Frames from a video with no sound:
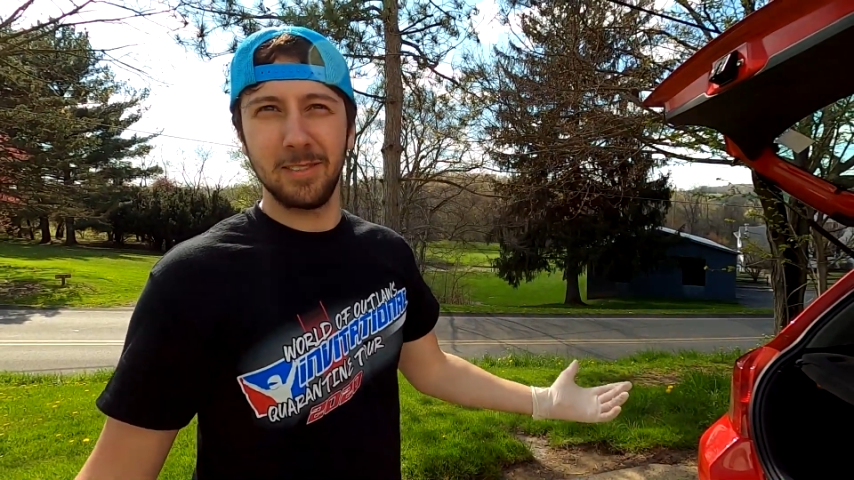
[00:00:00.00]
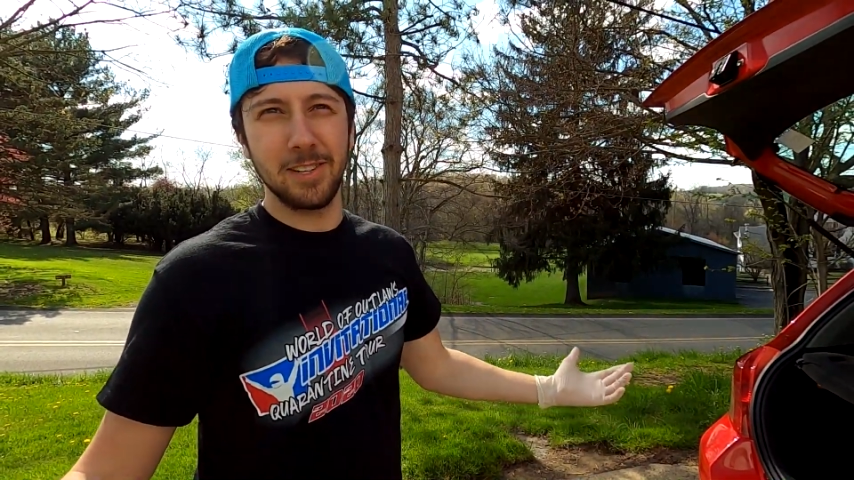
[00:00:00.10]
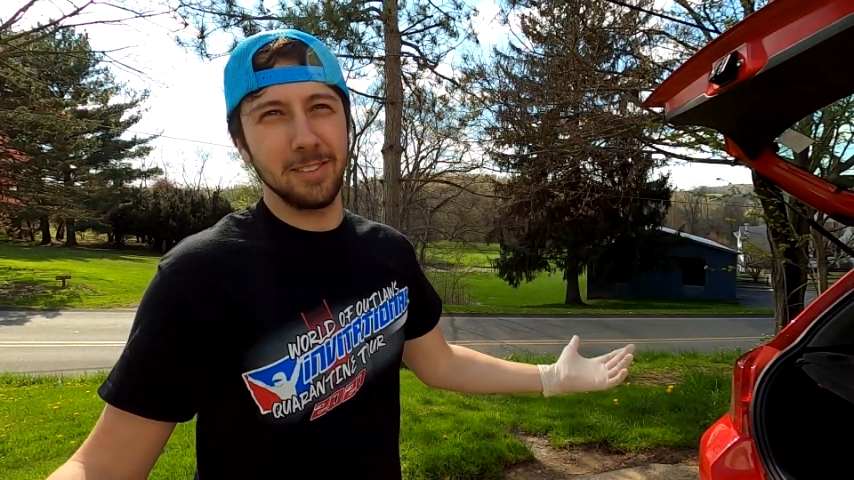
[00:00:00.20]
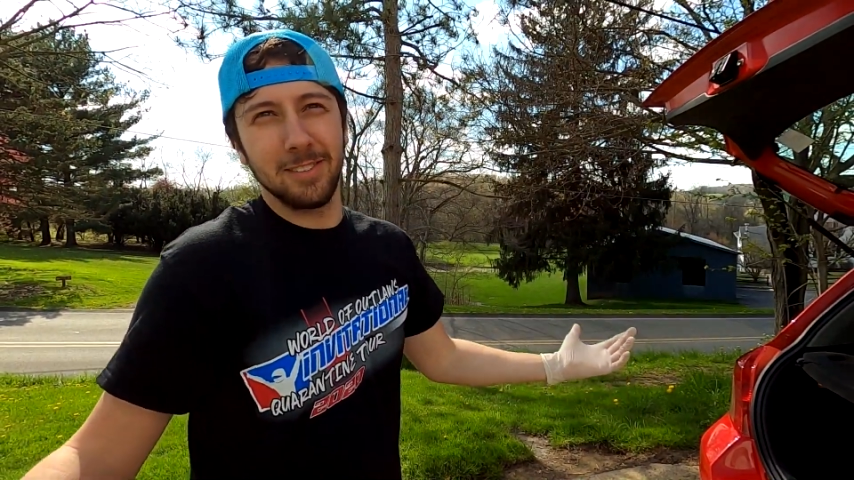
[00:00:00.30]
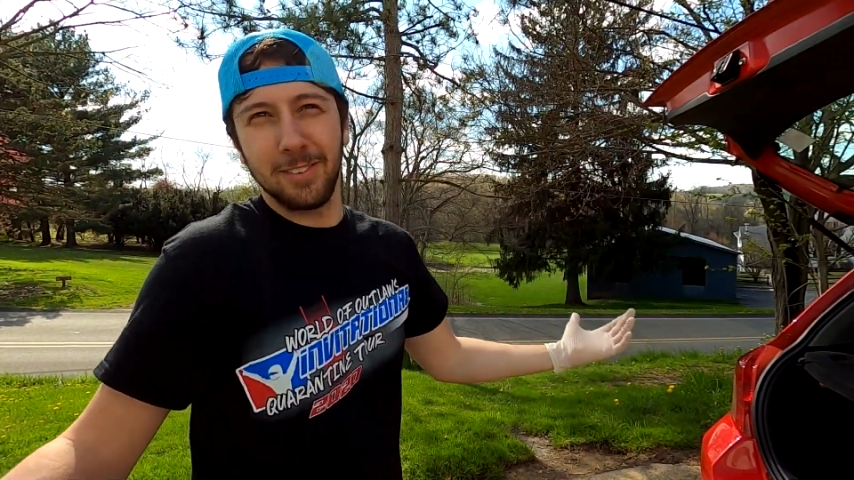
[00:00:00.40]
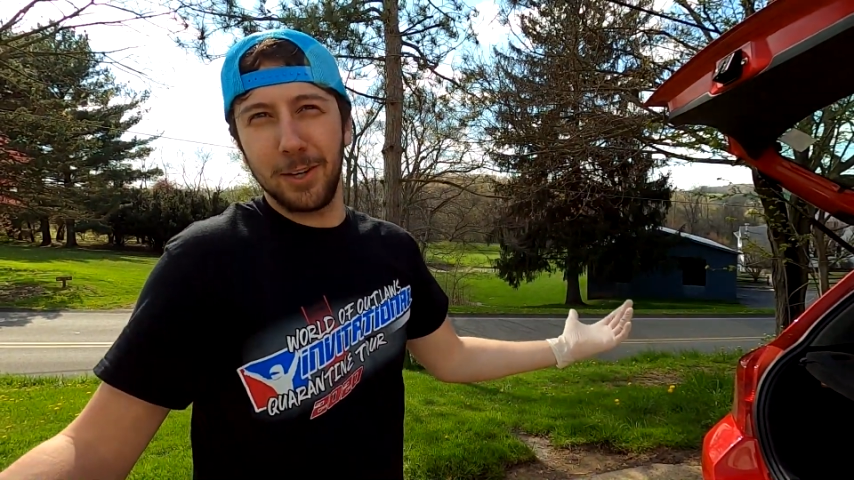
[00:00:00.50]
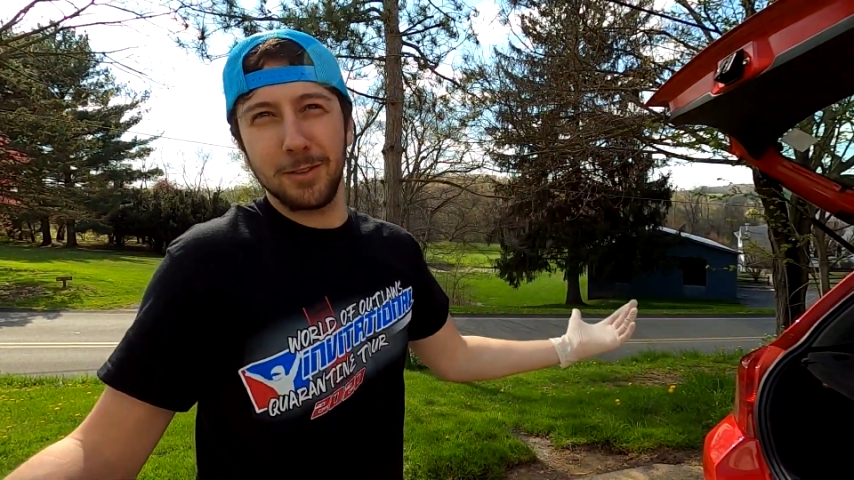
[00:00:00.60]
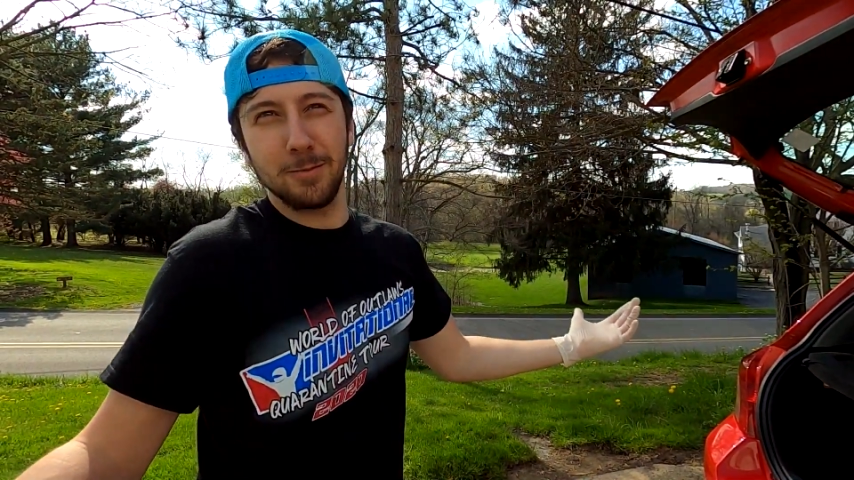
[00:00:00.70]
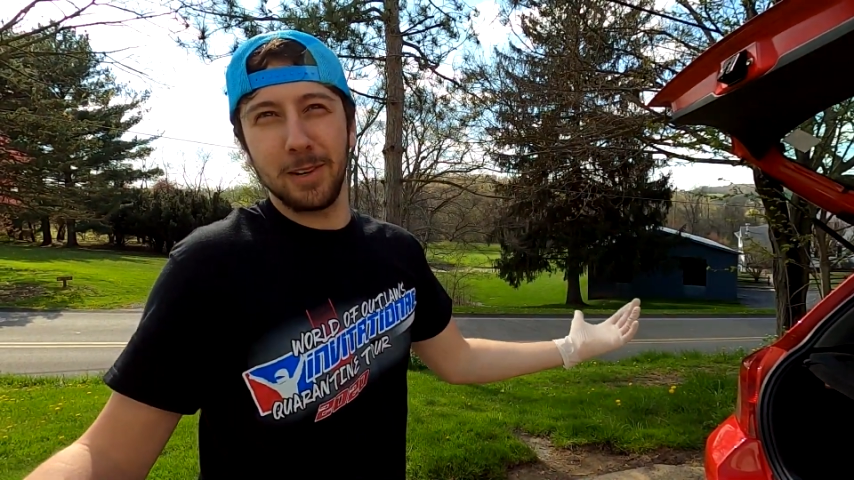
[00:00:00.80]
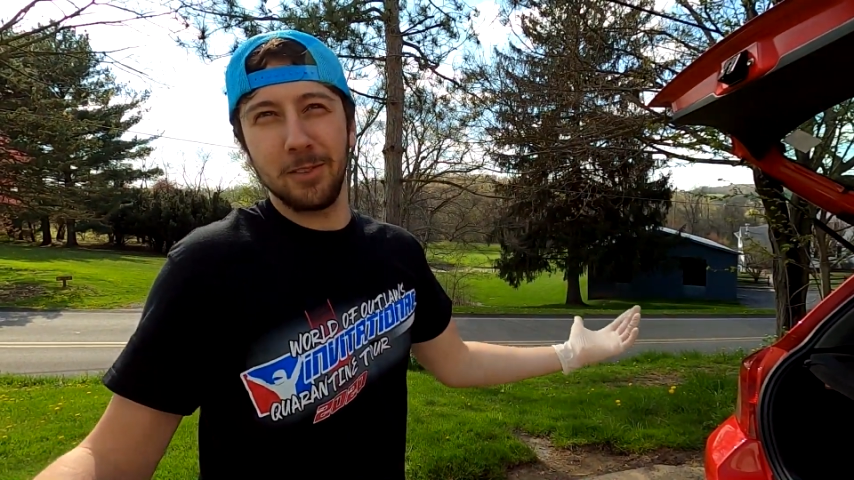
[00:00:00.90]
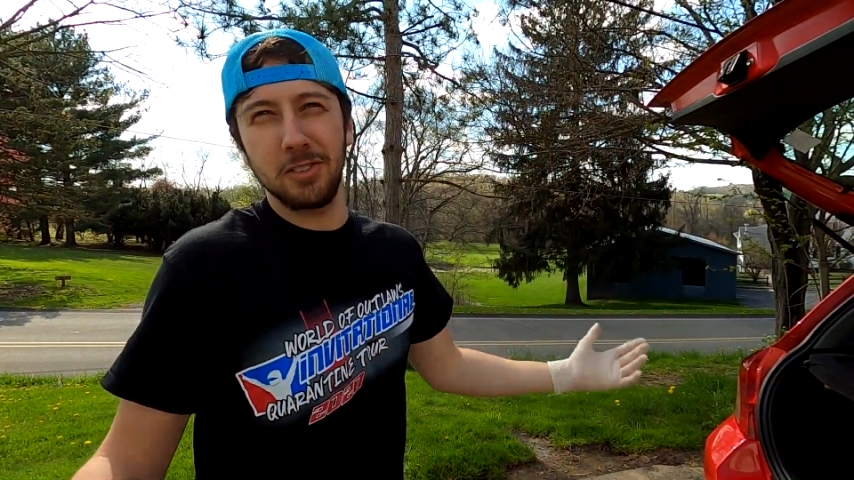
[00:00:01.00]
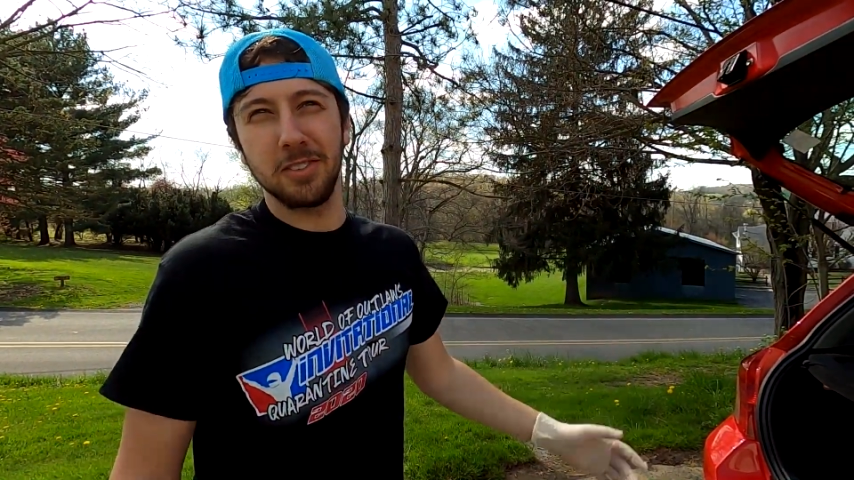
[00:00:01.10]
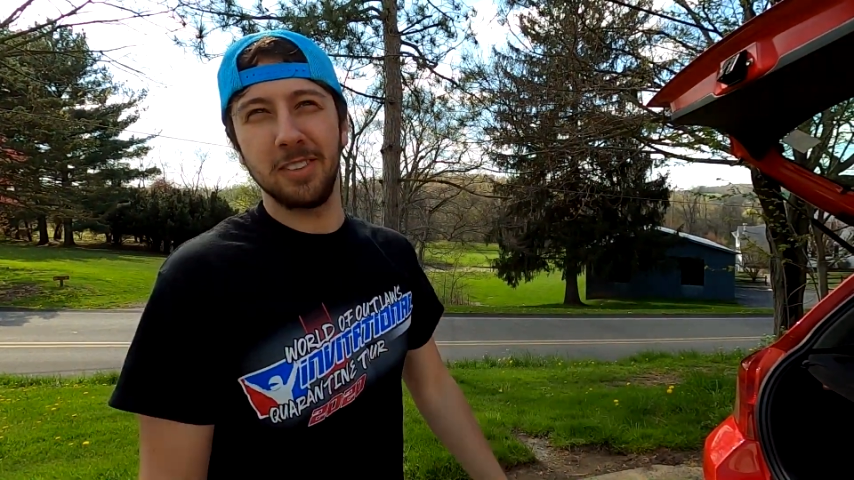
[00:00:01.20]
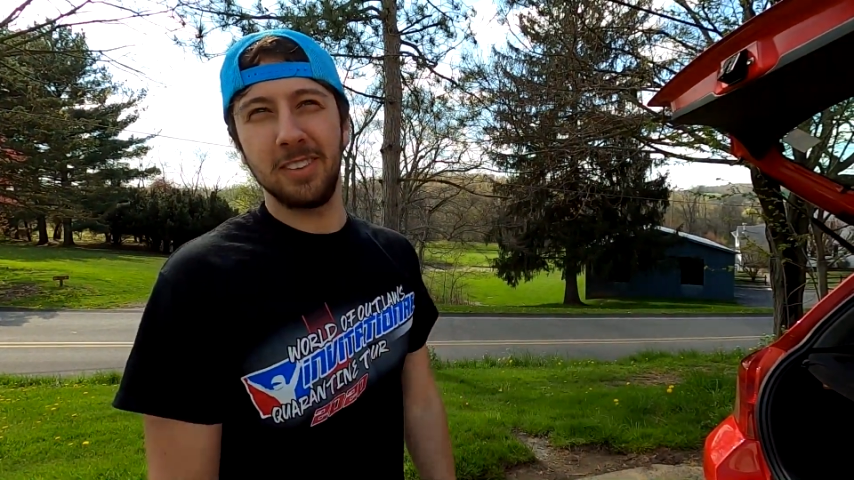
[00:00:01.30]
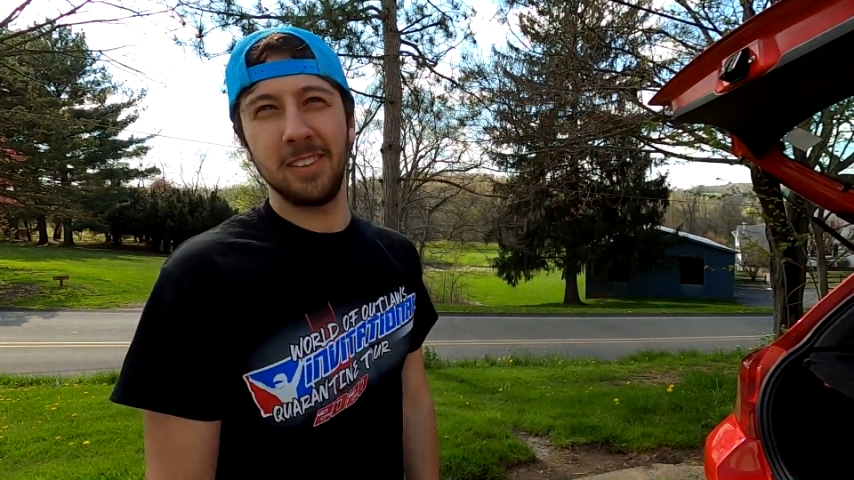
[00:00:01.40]
mean, what else am I
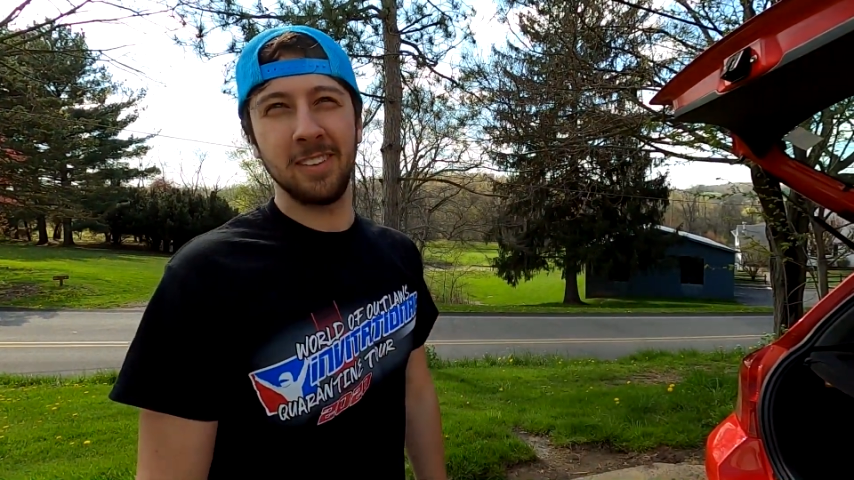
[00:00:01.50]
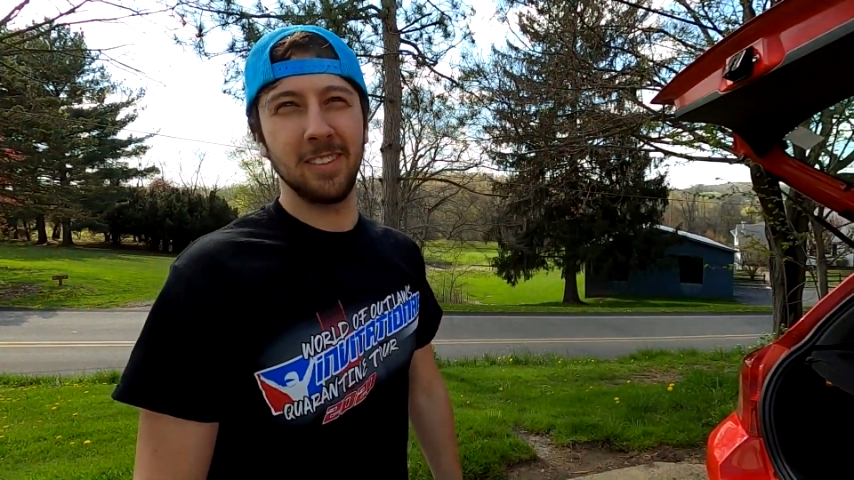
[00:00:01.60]
missing?